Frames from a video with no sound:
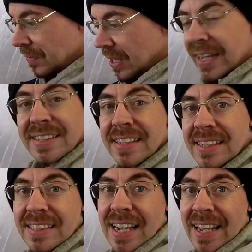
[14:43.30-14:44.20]
that's in
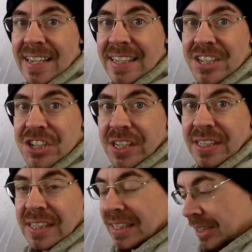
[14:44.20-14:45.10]
this kind of
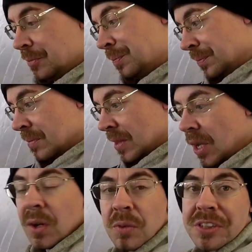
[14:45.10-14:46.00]
condition.
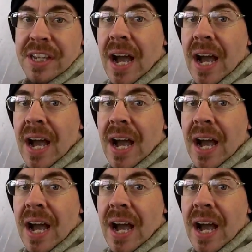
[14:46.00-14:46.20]
We'll see.